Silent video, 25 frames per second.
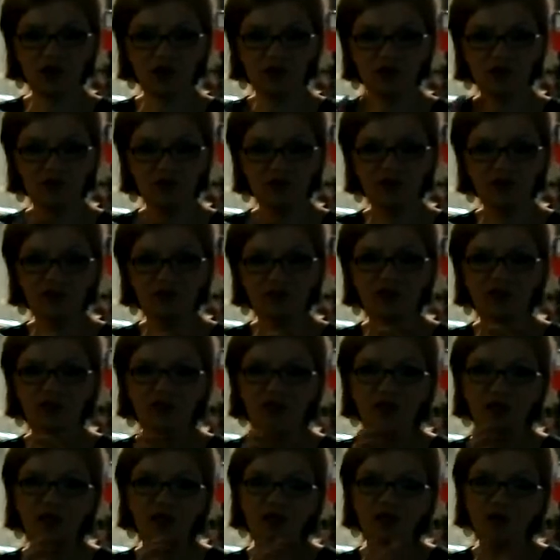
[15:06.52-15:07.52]
other things,
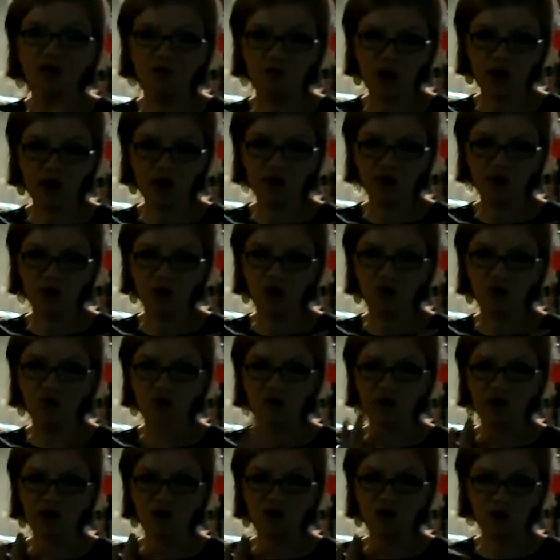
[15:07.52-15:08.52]
the Market Thermal
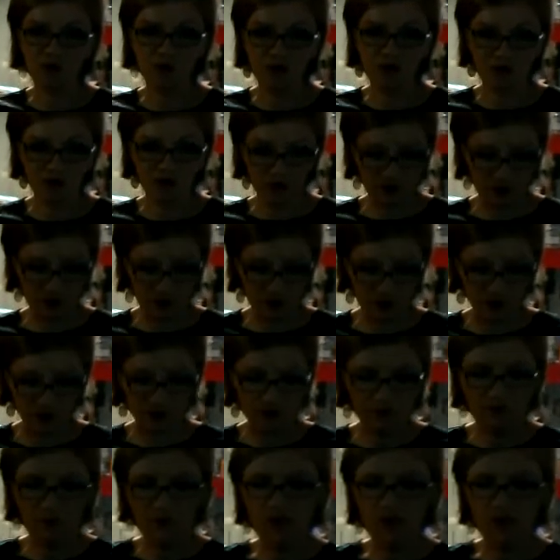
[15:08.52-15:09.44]
might work better for you.